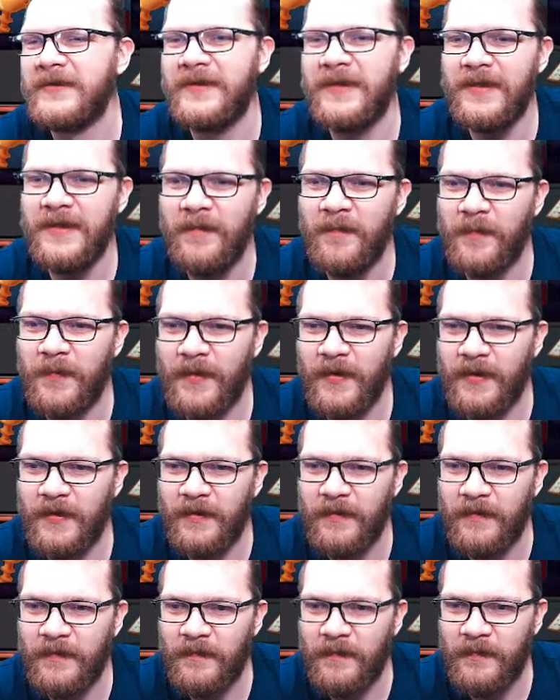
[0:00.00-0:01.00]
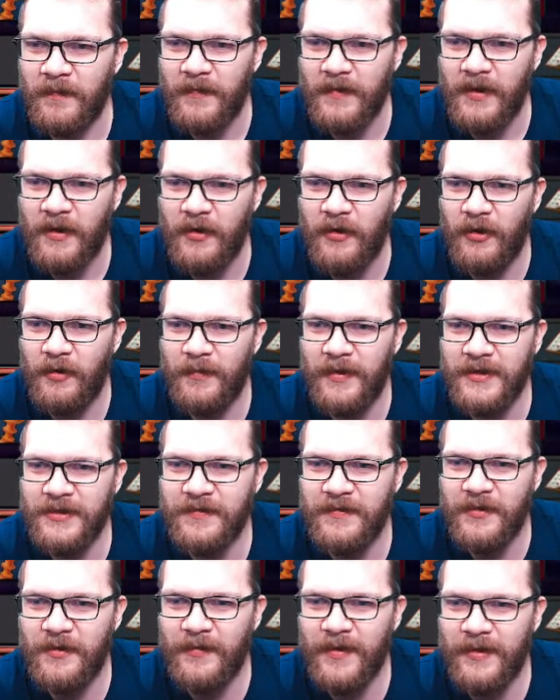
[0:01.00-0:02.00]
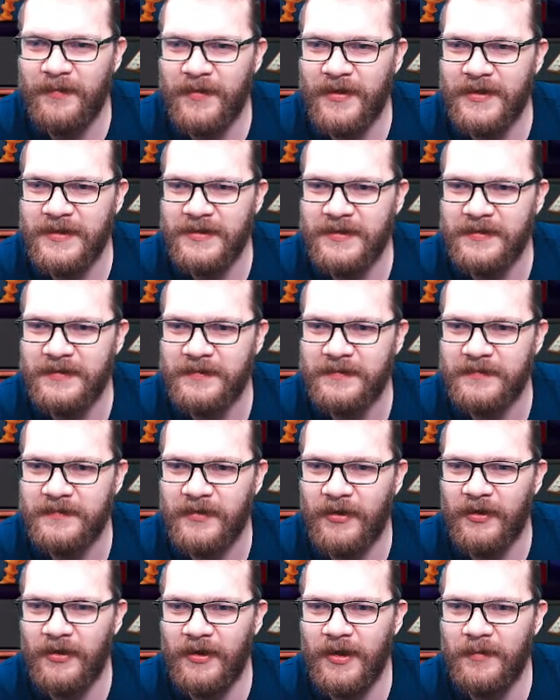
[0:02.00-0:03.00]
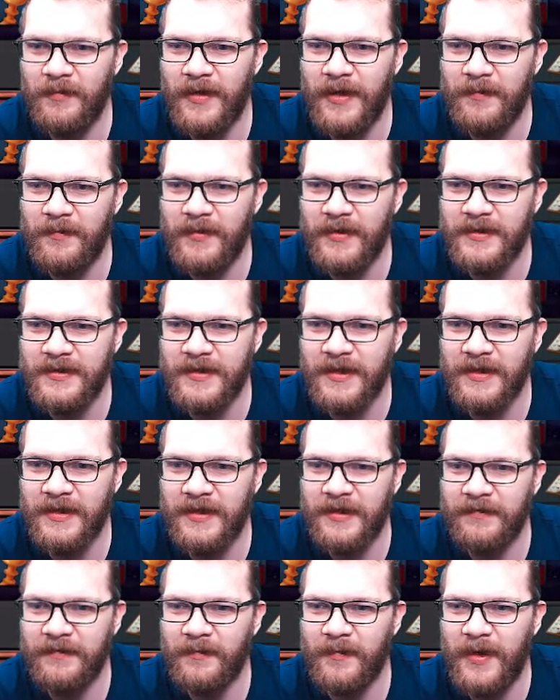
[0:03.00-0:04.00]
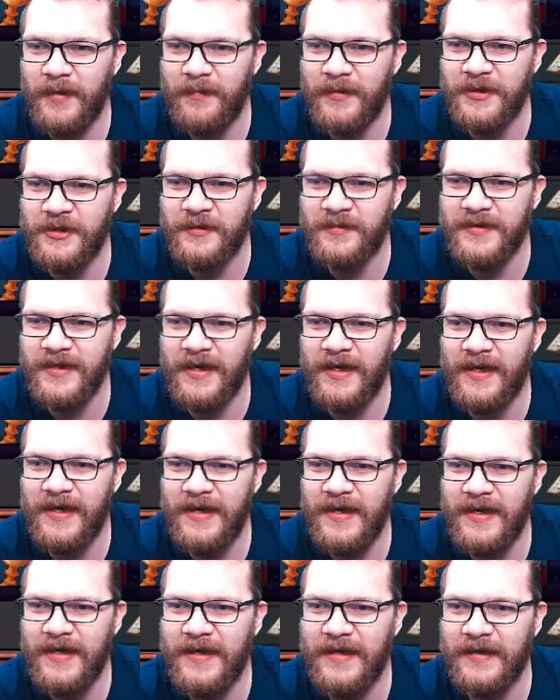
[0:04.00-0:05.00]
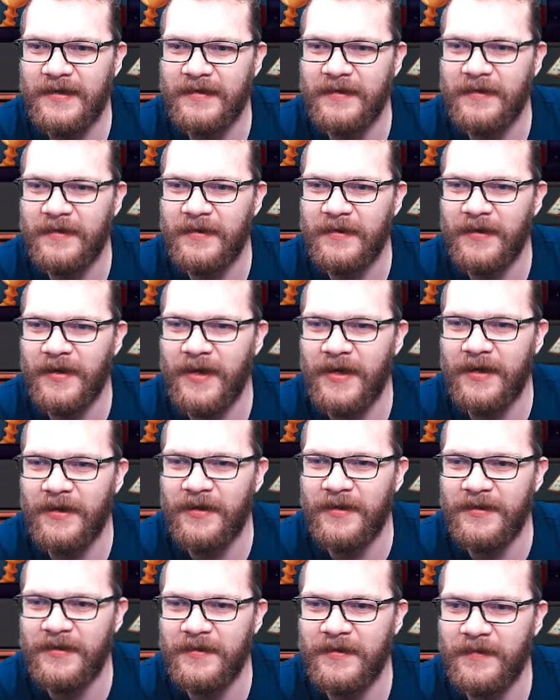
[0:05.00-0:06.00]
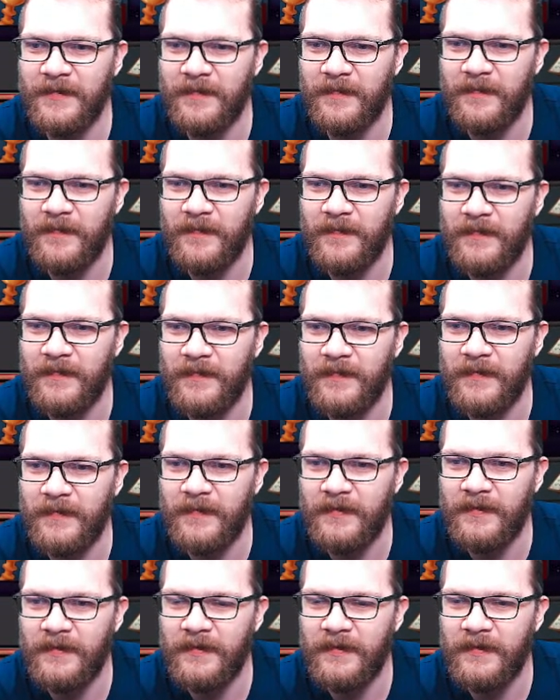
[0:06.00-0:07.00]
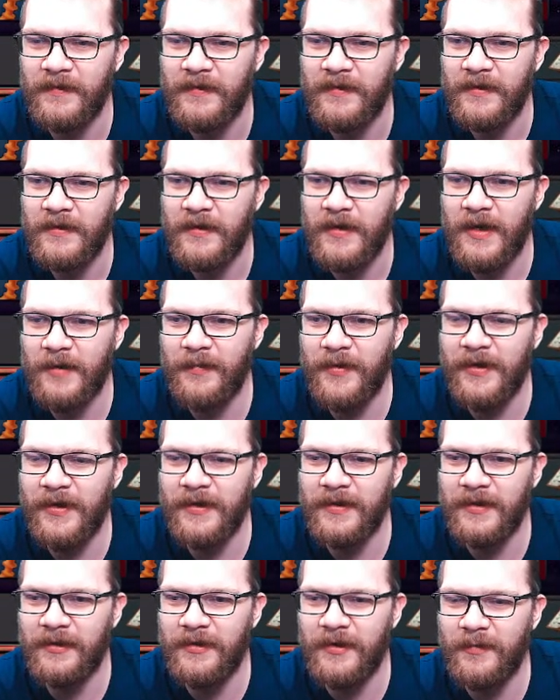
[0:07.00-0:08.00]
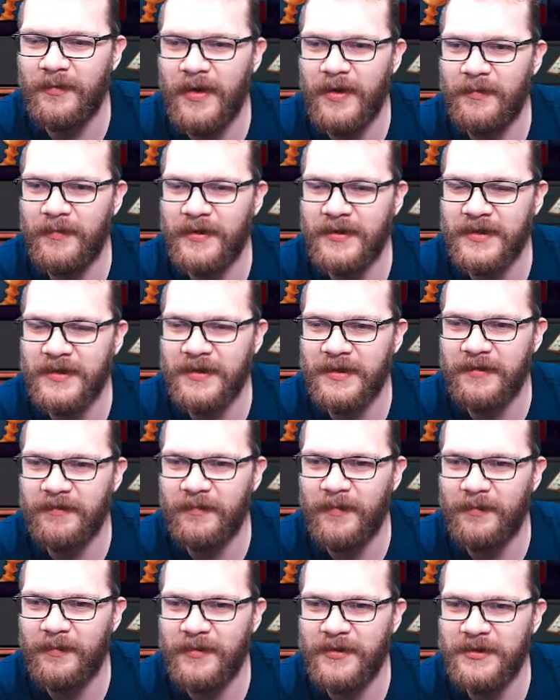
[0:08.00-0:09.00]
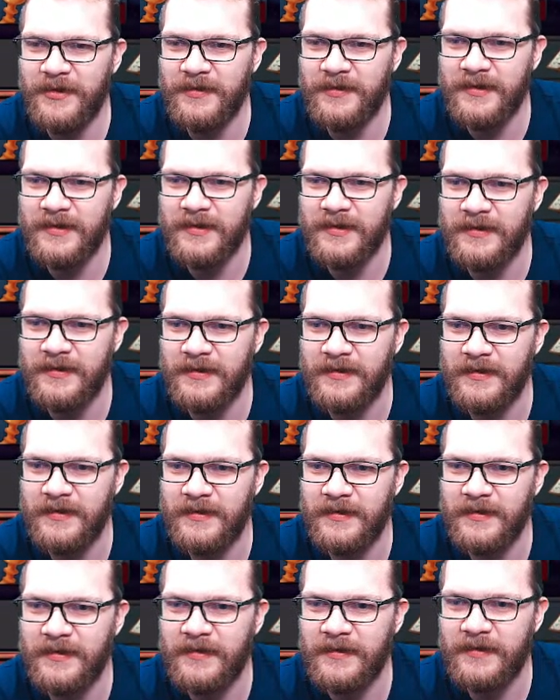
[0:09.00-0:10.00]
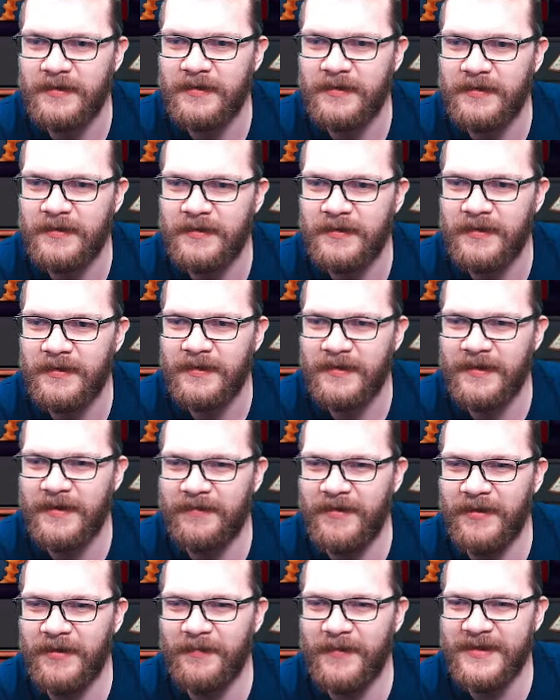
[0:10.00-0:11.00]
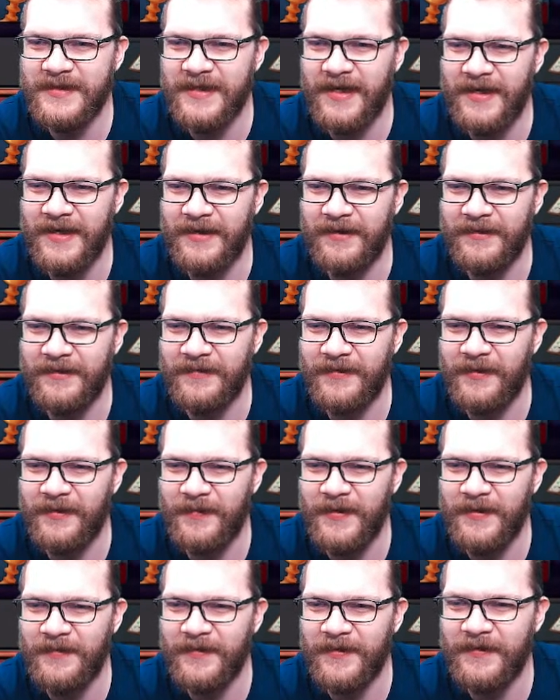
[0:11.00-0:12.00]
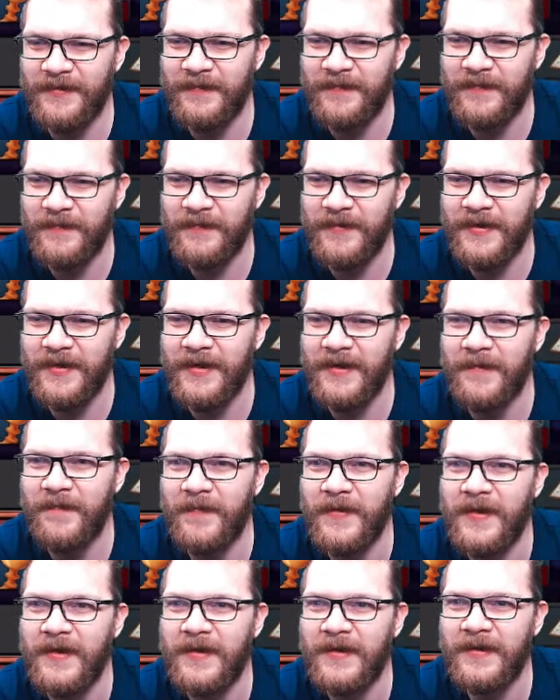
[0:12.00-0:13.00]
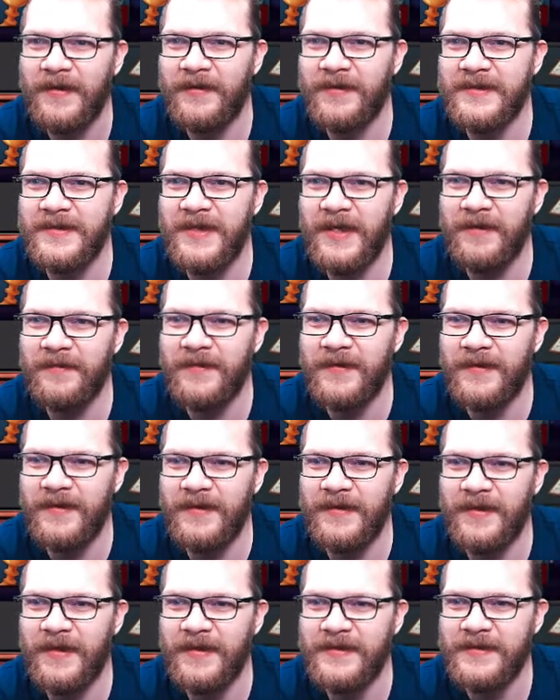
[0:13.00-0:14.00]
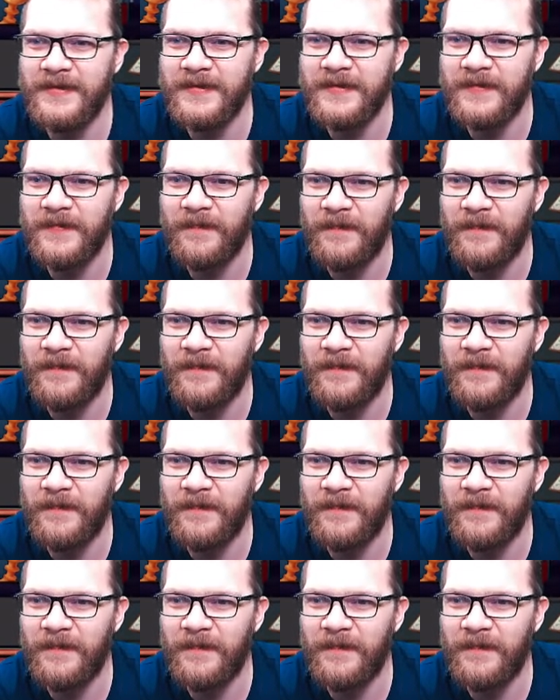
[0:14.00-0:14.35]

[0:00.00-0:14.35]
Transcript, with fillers: See? Whole bunch of new members. Only members can gift memberships. Ah, okay, I got it. Apparently only members can give memberships. Gifting Messiah out of all people. But yeah, that was definitely nice.